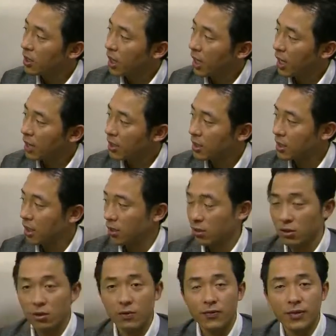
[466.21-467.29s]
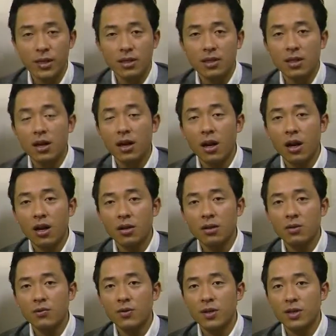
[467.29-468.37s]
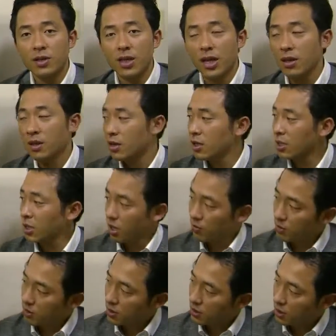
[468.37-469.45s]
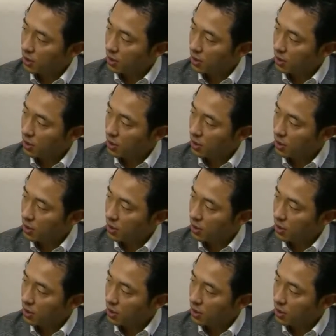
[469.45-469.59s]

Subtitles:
and cannot offset loss with the other incomes,